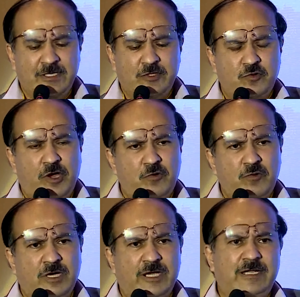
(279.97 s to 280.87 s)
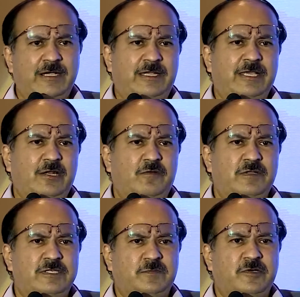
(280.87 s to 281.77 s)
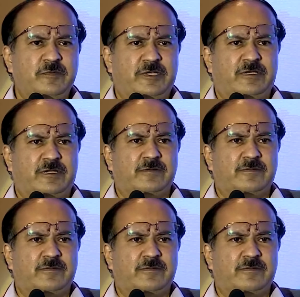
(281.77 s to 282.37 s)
you have to cut the tail of the sperm here.